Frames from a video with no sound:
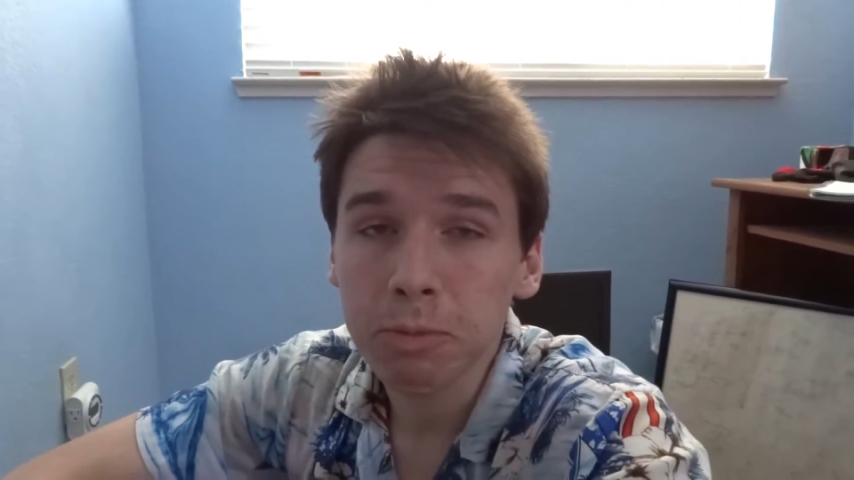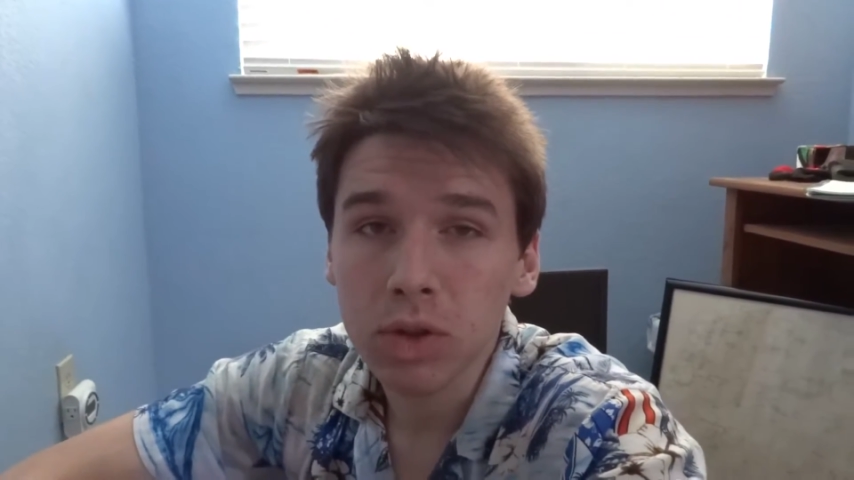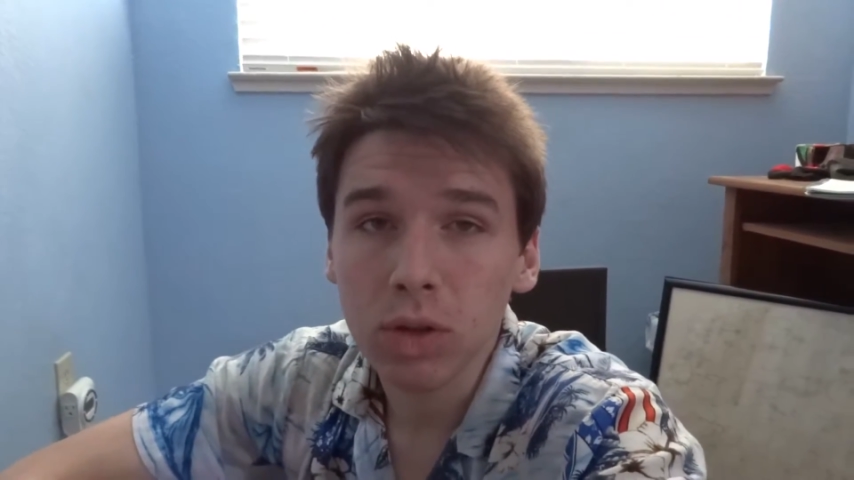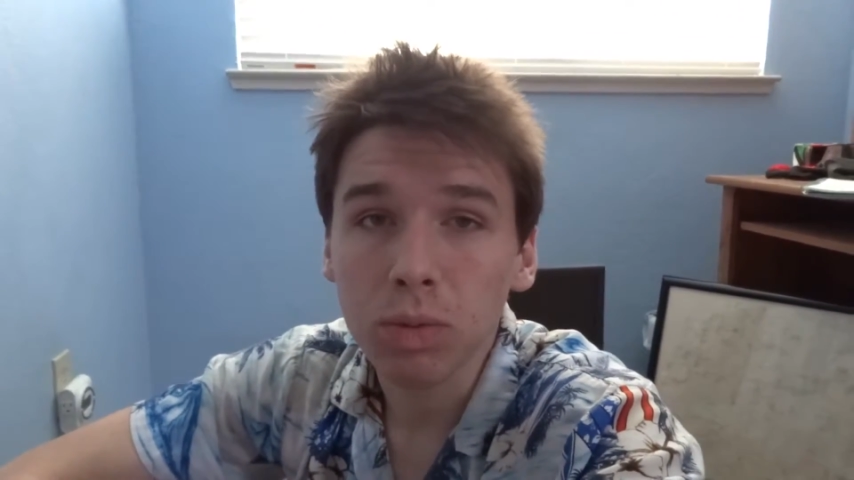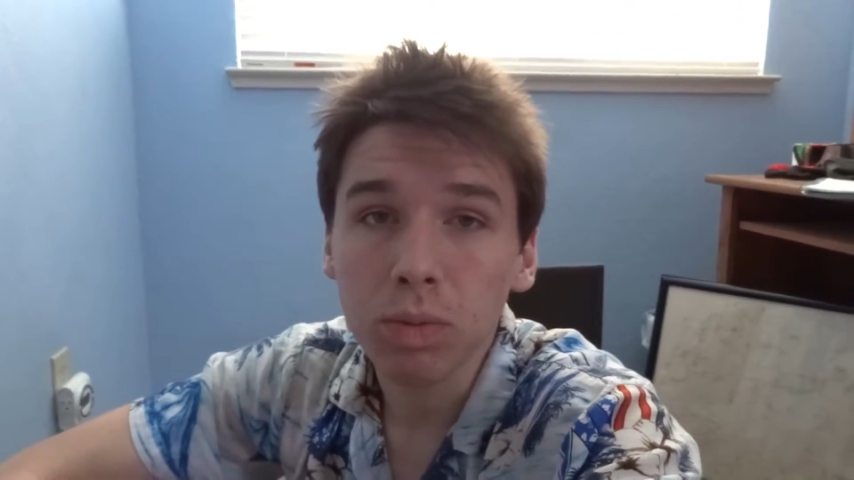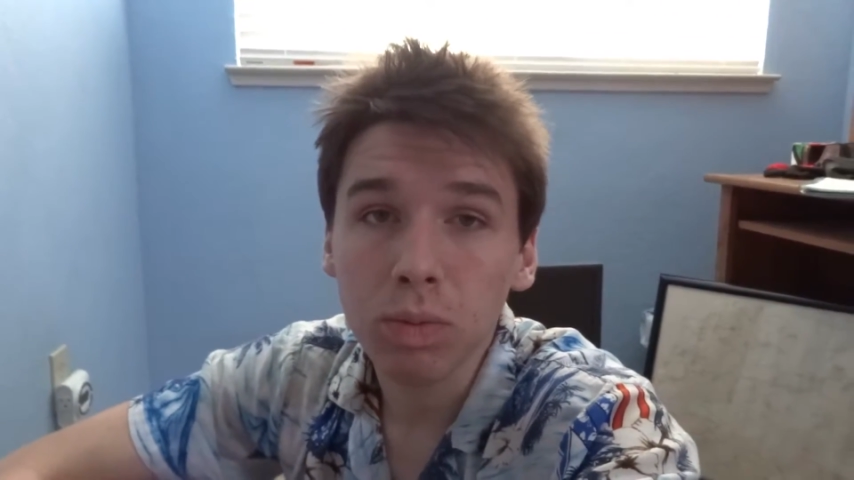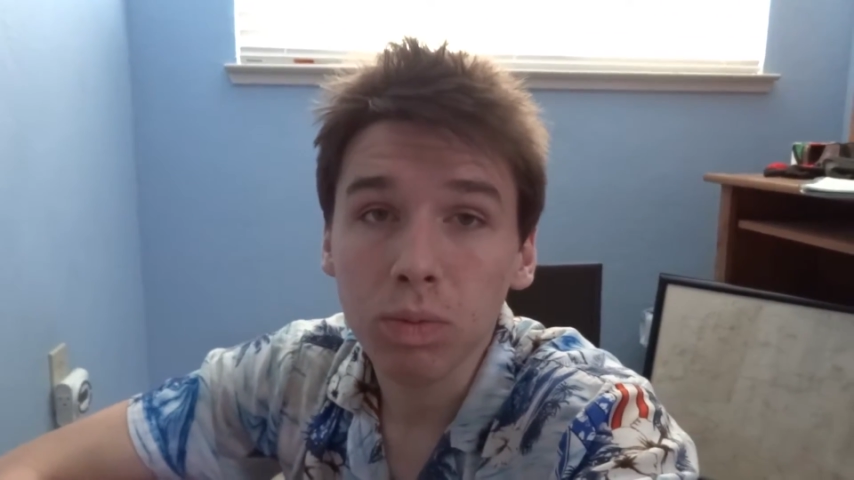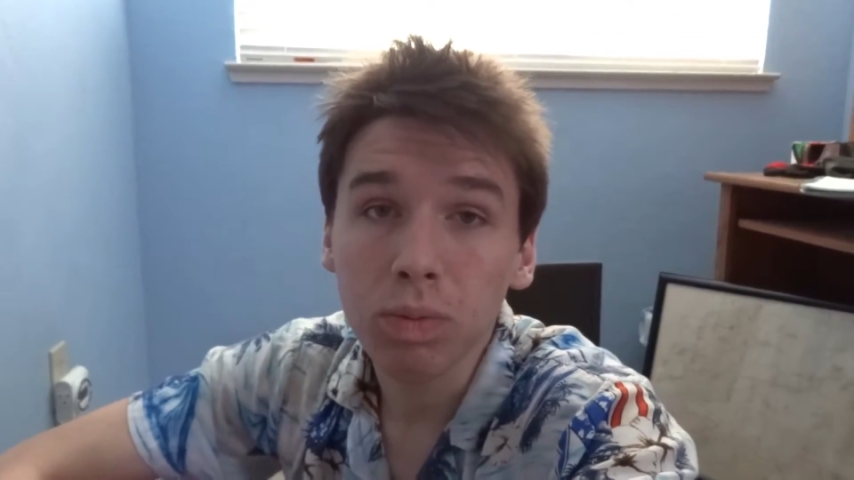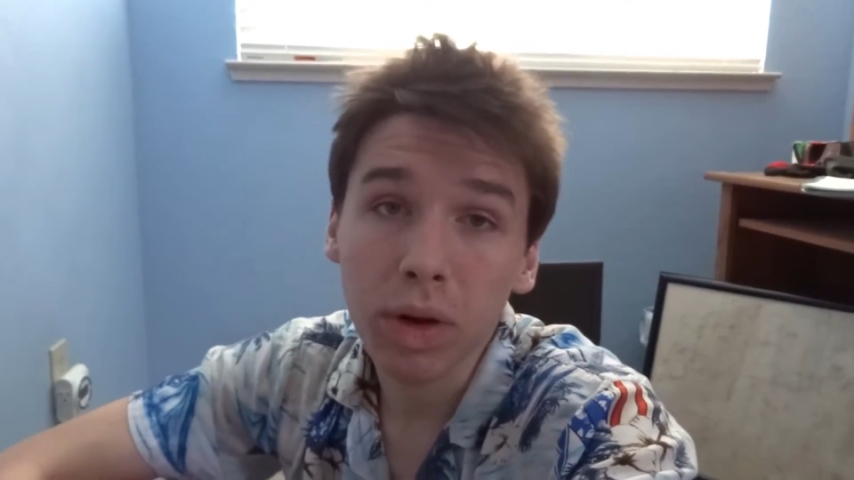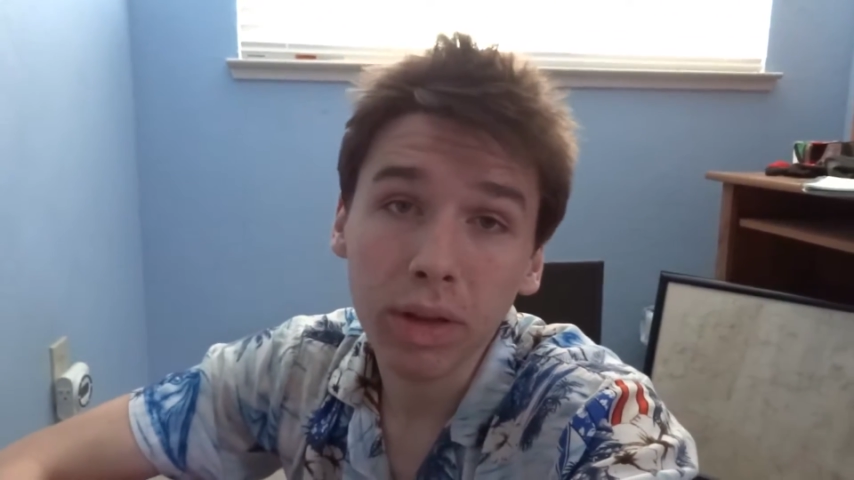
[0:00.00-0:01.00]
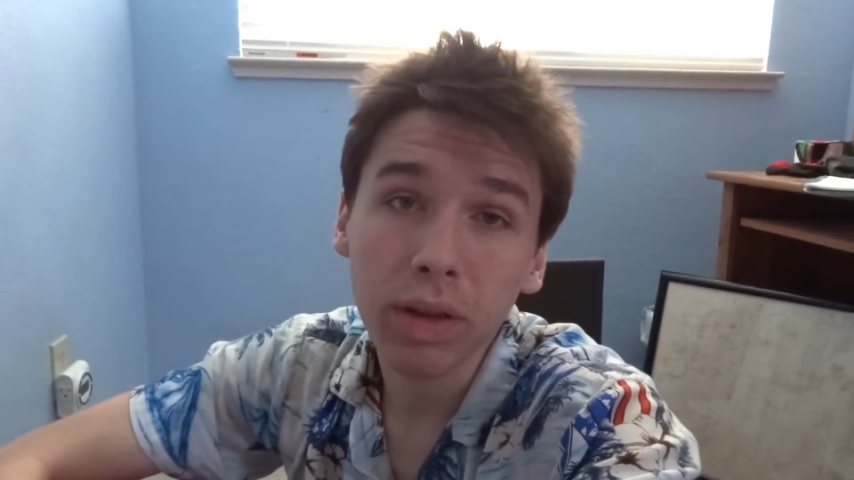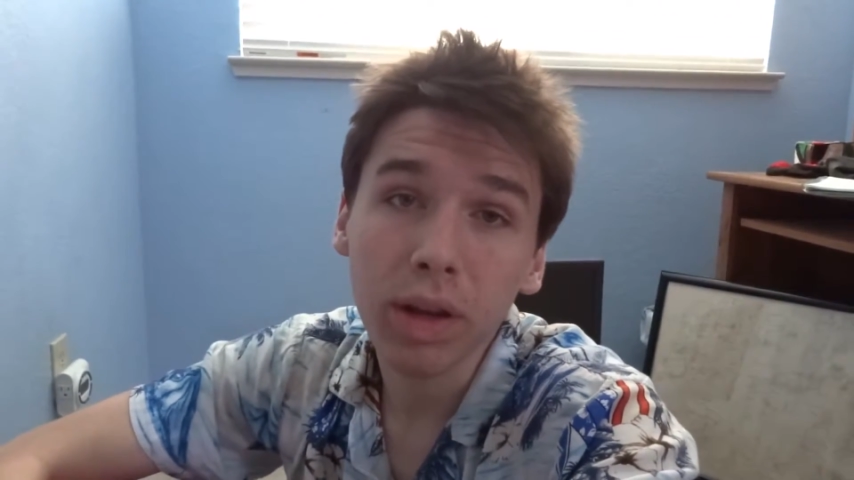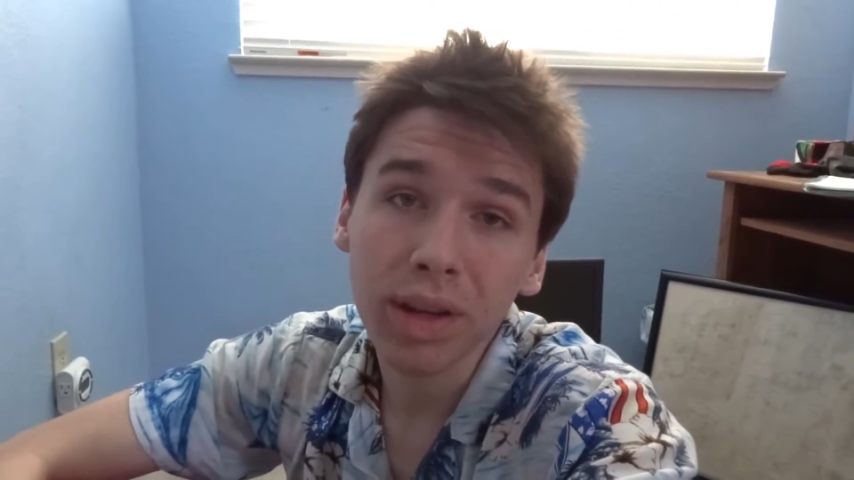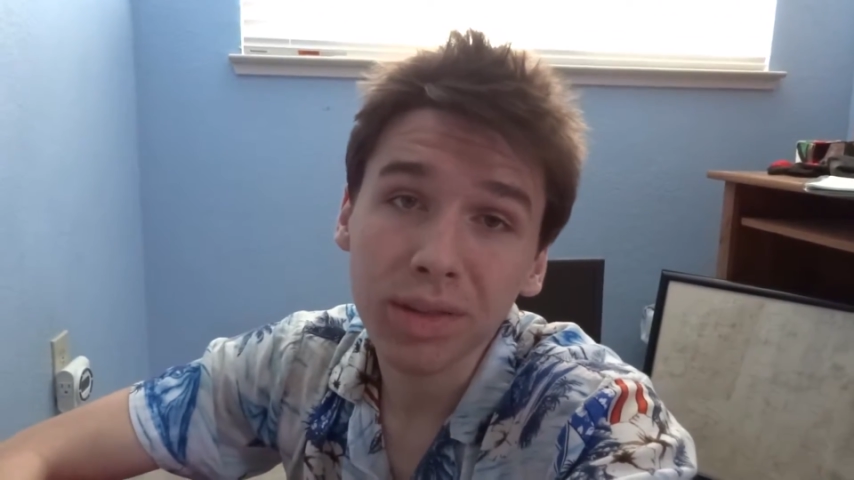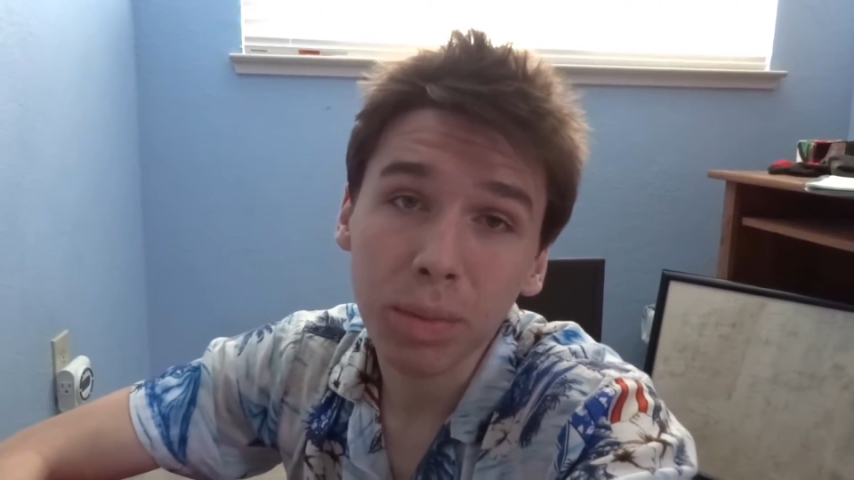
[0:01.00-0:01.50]
So probably in the
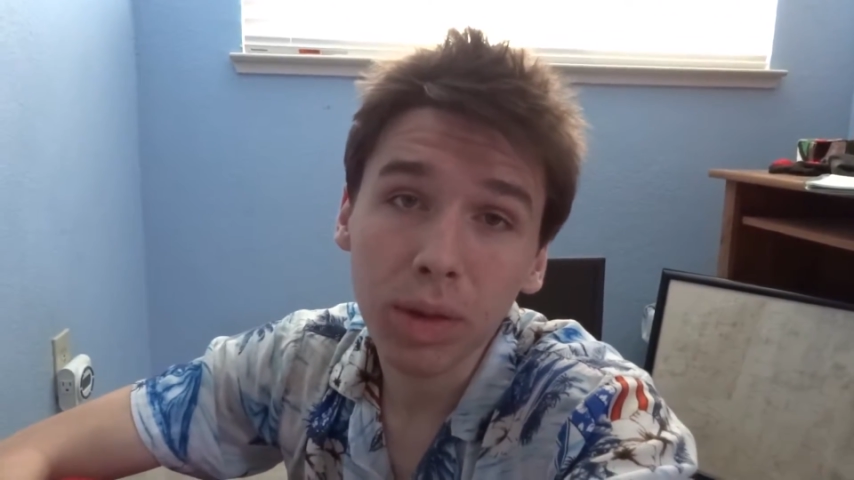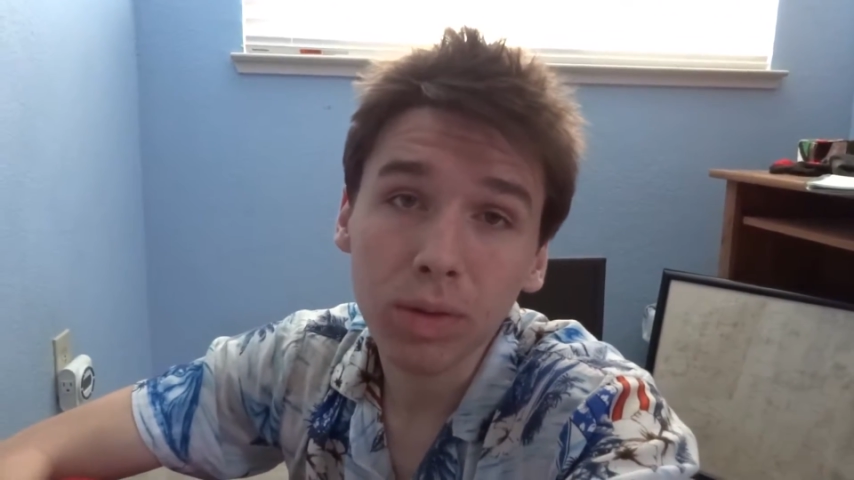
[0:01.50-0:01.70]
next month